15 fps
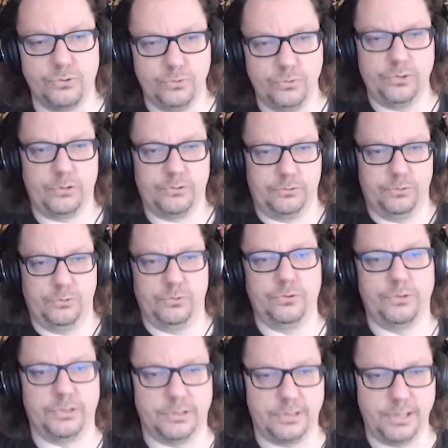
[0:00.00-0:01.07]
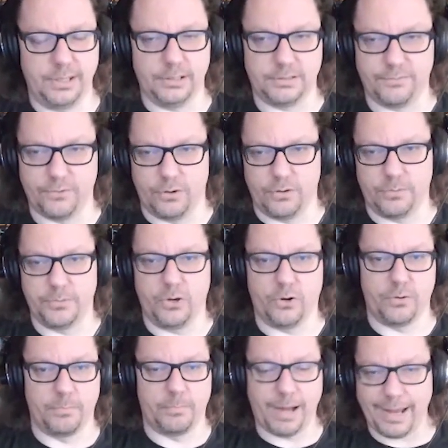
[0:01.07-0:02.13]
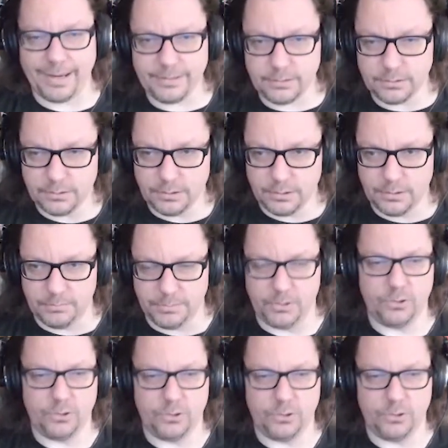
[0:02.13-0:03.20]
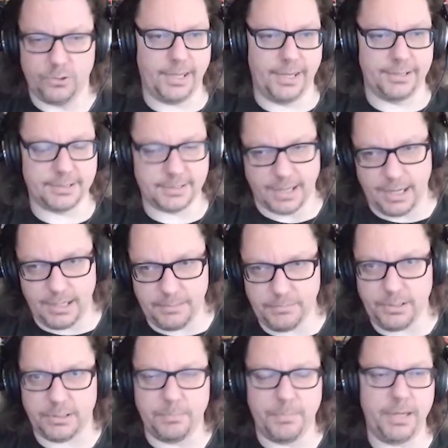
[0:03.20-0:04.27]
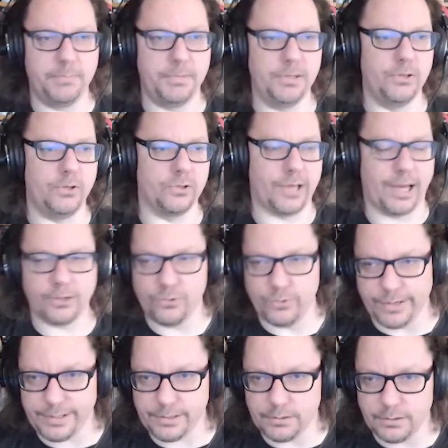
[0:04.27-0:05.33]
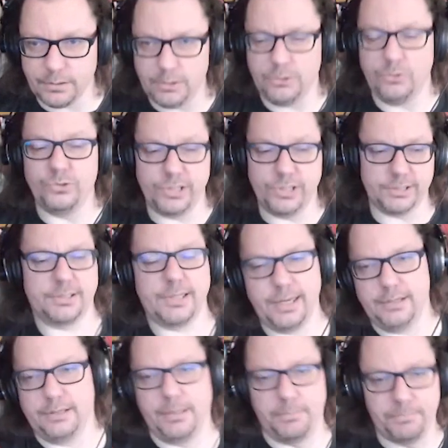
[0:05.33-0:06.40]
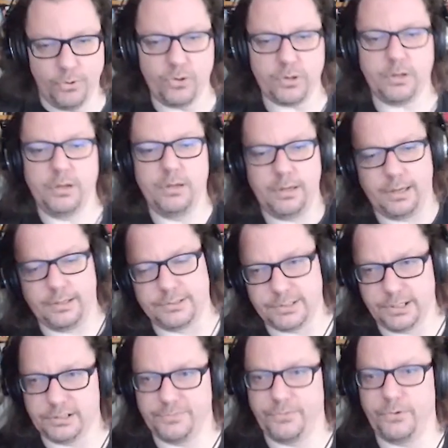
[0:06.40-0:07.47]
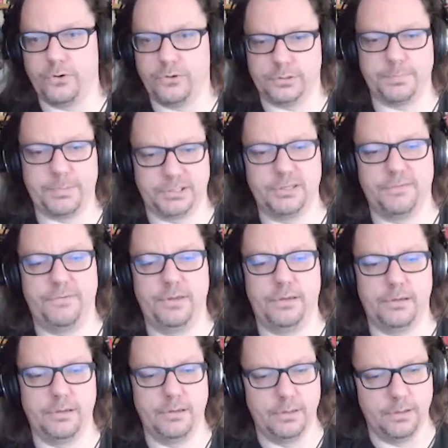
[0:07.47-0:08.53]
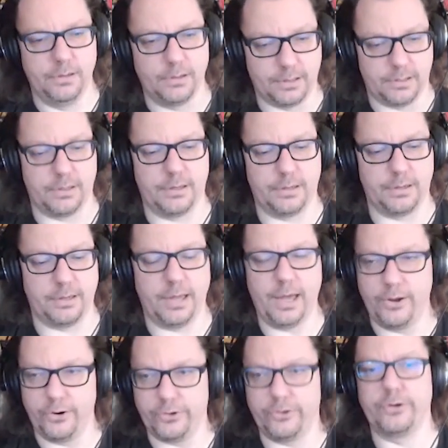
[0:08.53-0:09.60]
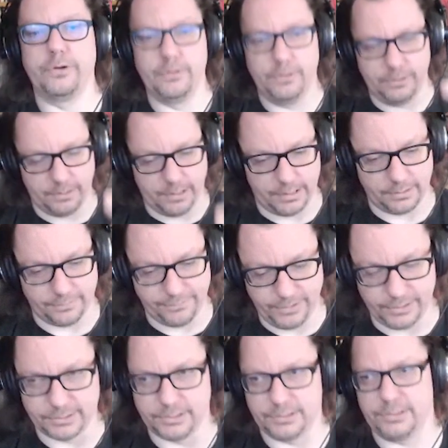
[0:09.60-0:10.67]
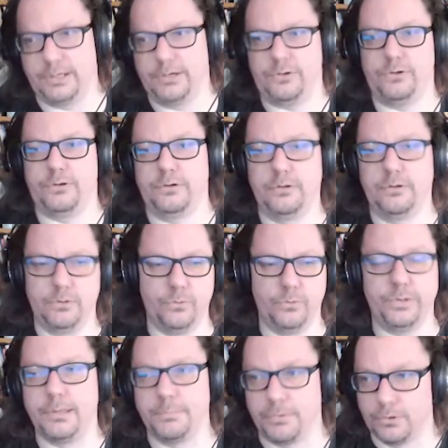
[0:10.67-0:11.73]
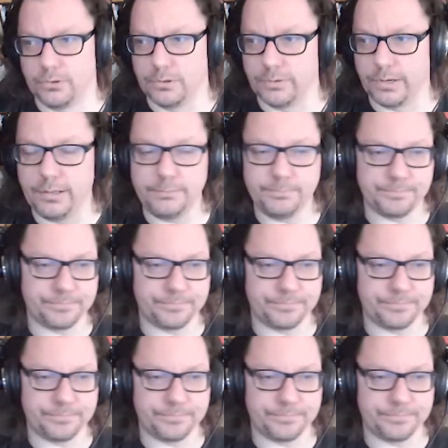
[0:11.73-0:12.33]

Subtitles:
do not do things from your mind because it takes time. It may be not accurate. You just take the book and search for specific error and fix this error with the book, right?